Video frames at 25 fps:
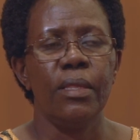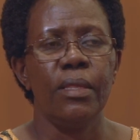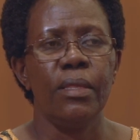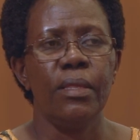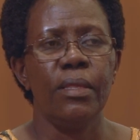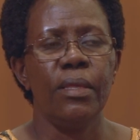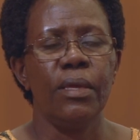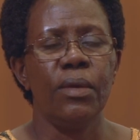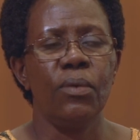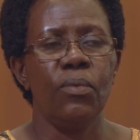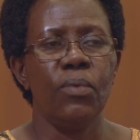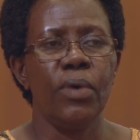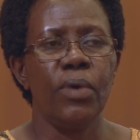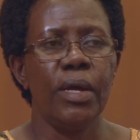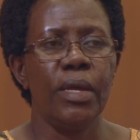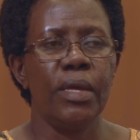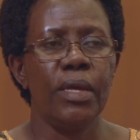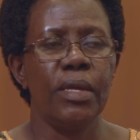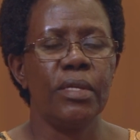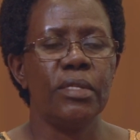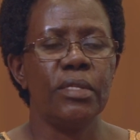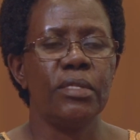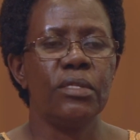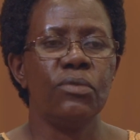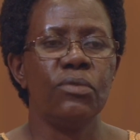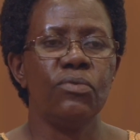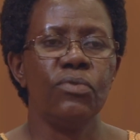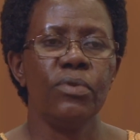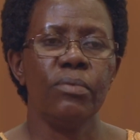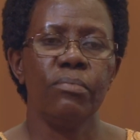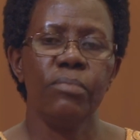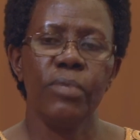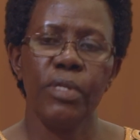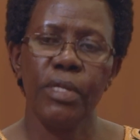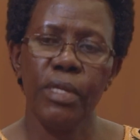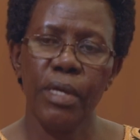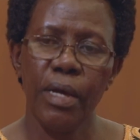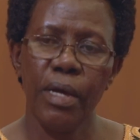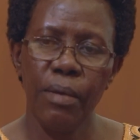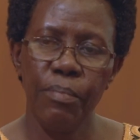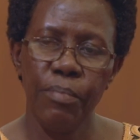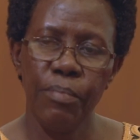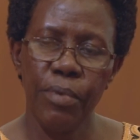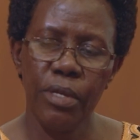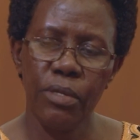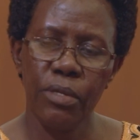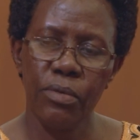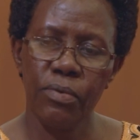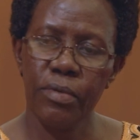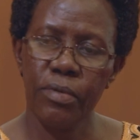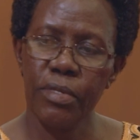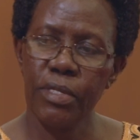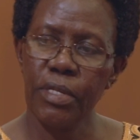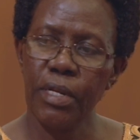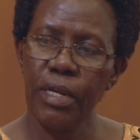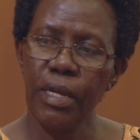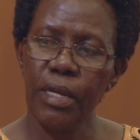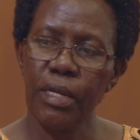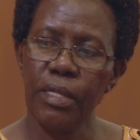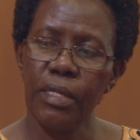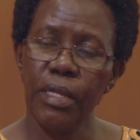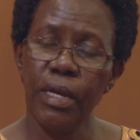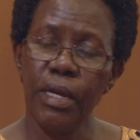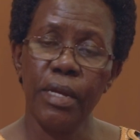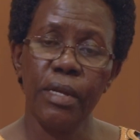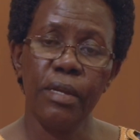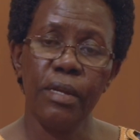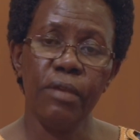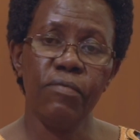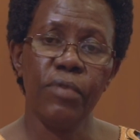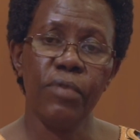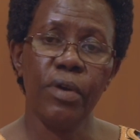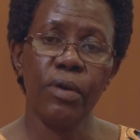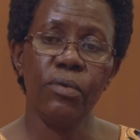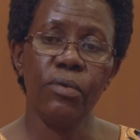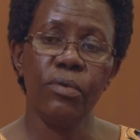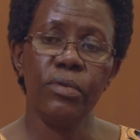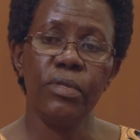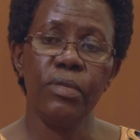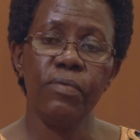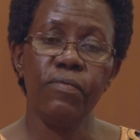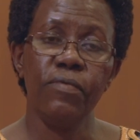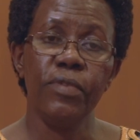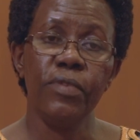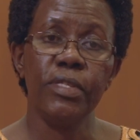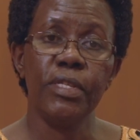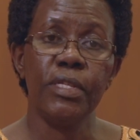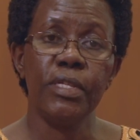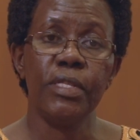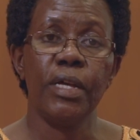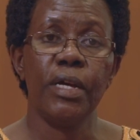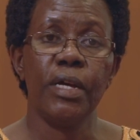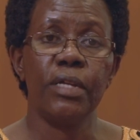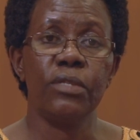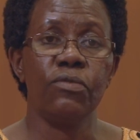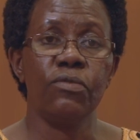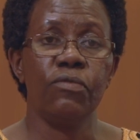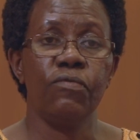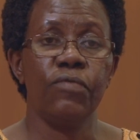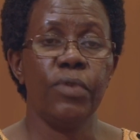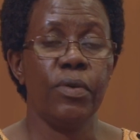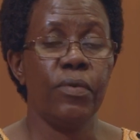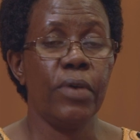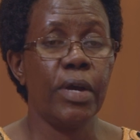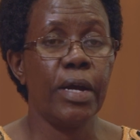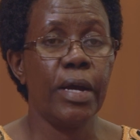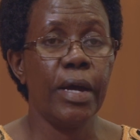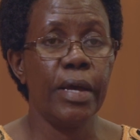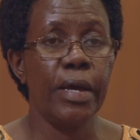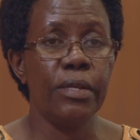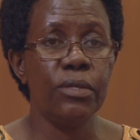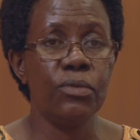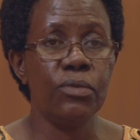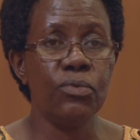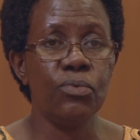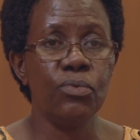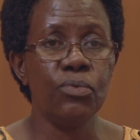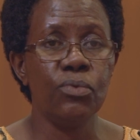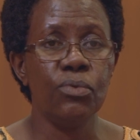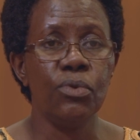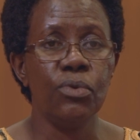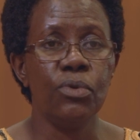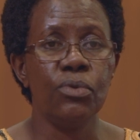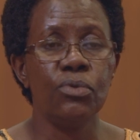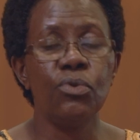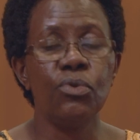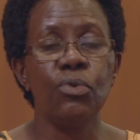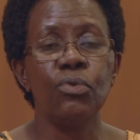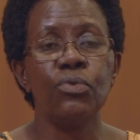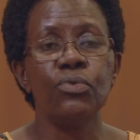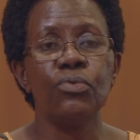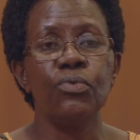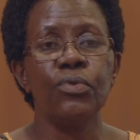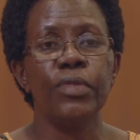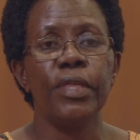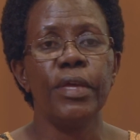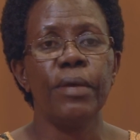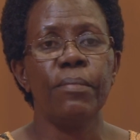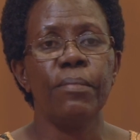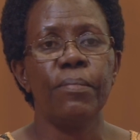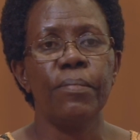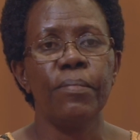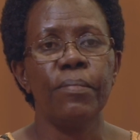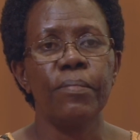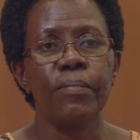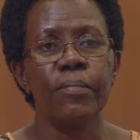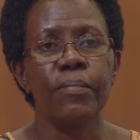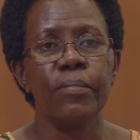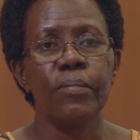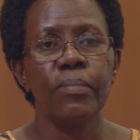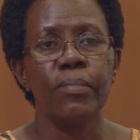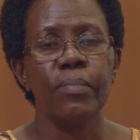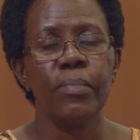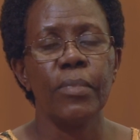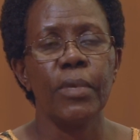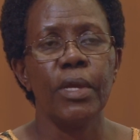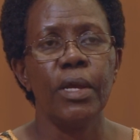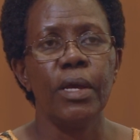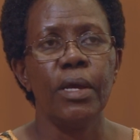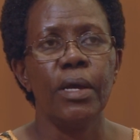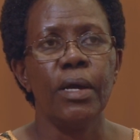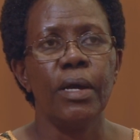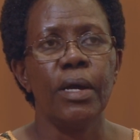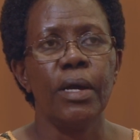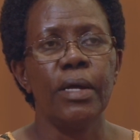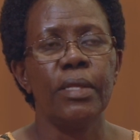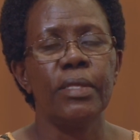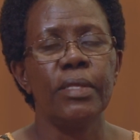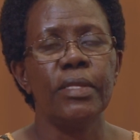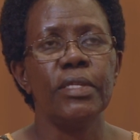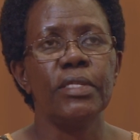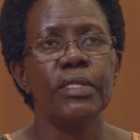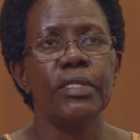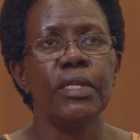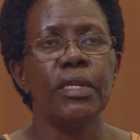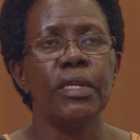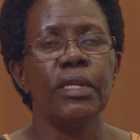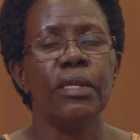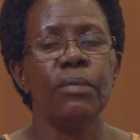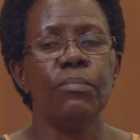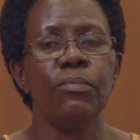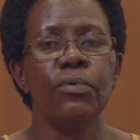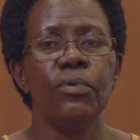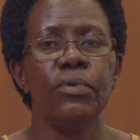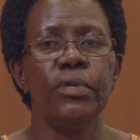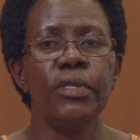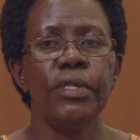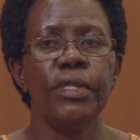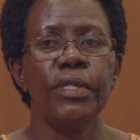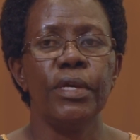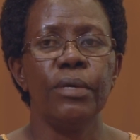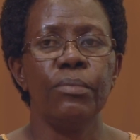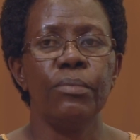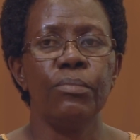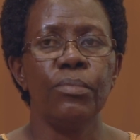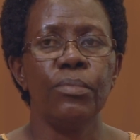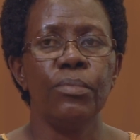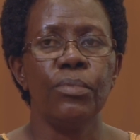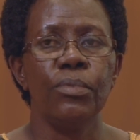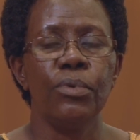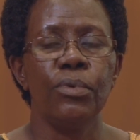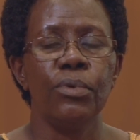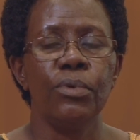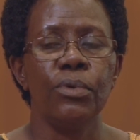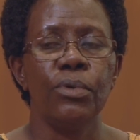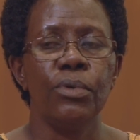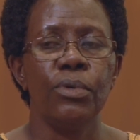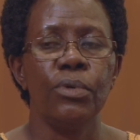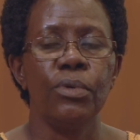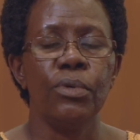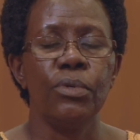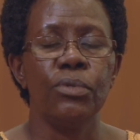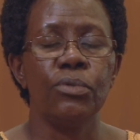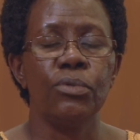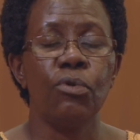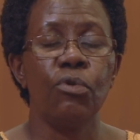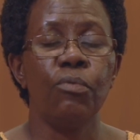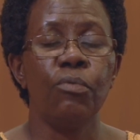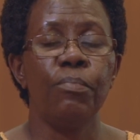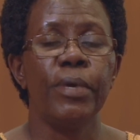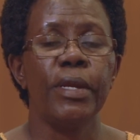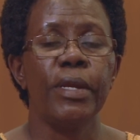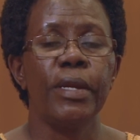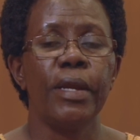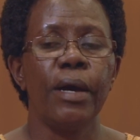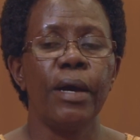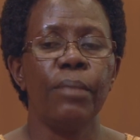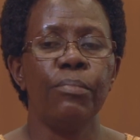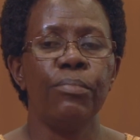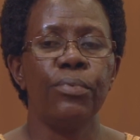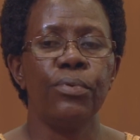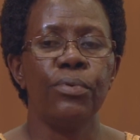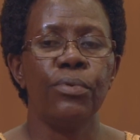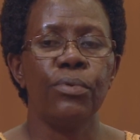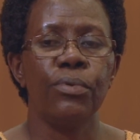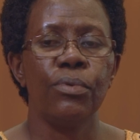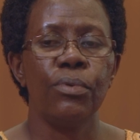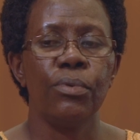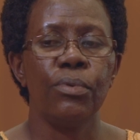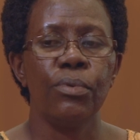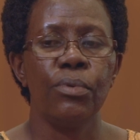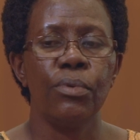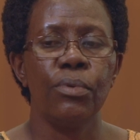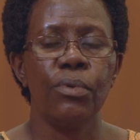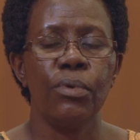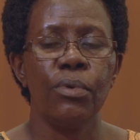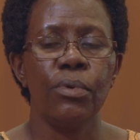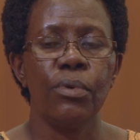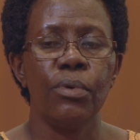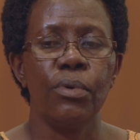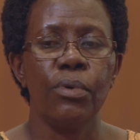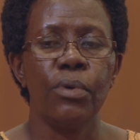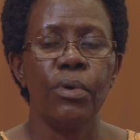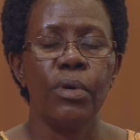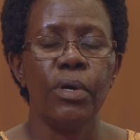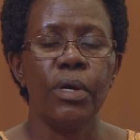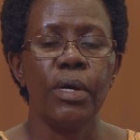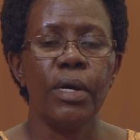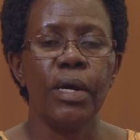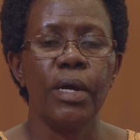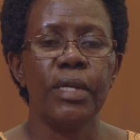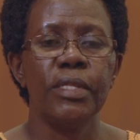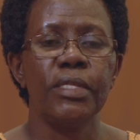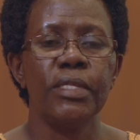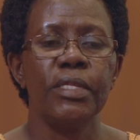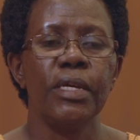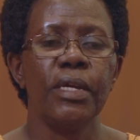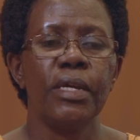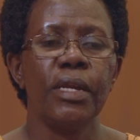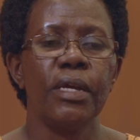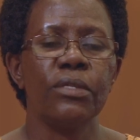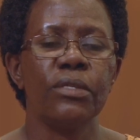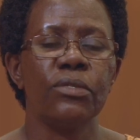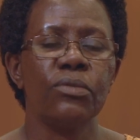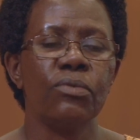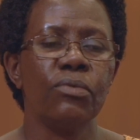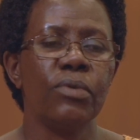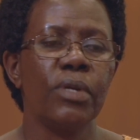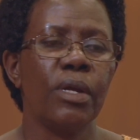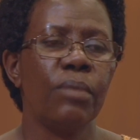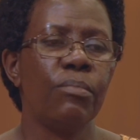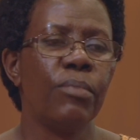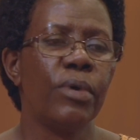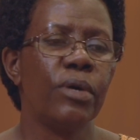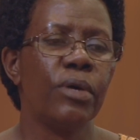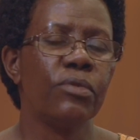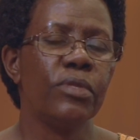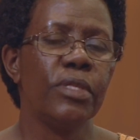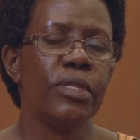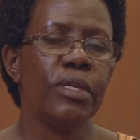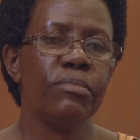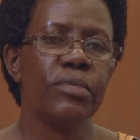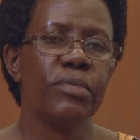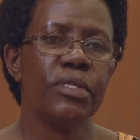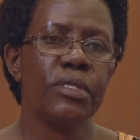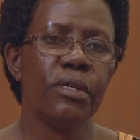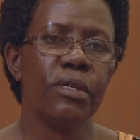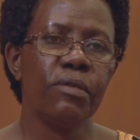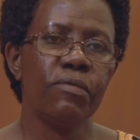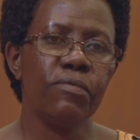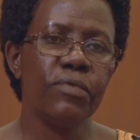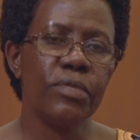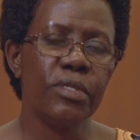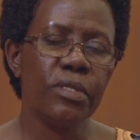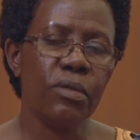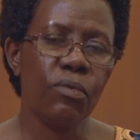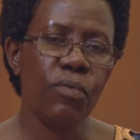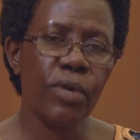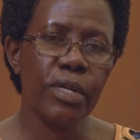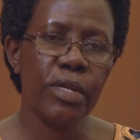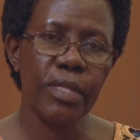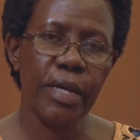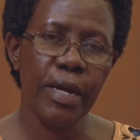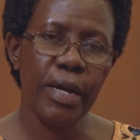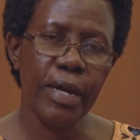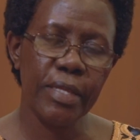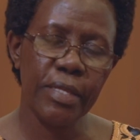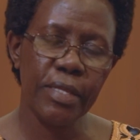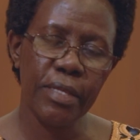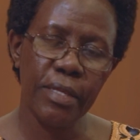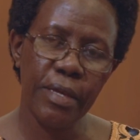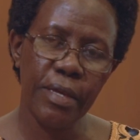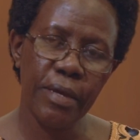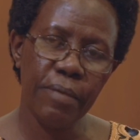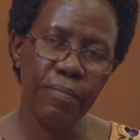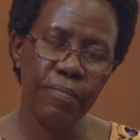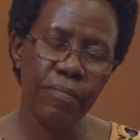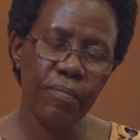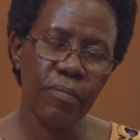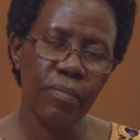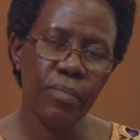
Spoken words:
They were extremely happy. It was like they had never got visitors of our kind to talk to them. And this enabled them to open up and tell us all about themselves, what hurt them,